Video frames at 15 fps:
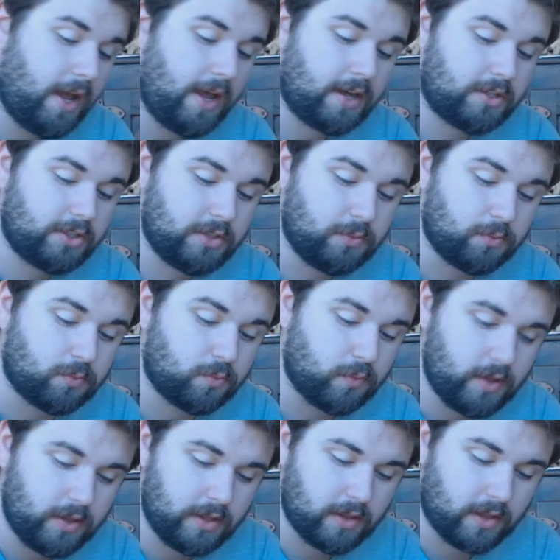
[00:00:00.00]
I actually
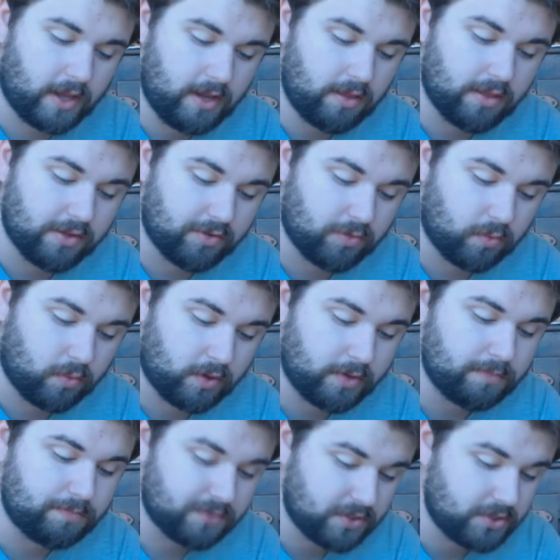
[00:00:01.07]
really like this
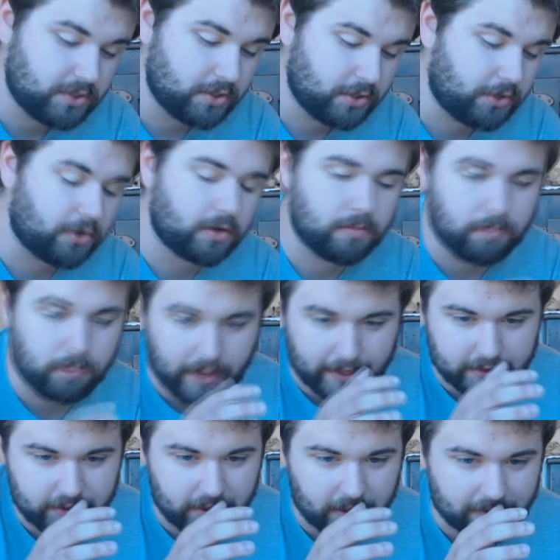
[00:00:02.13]
one. This is a good
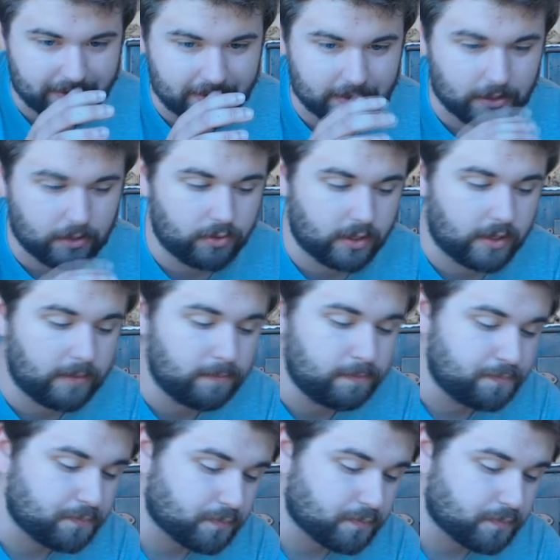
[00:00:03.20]
black cherry soda.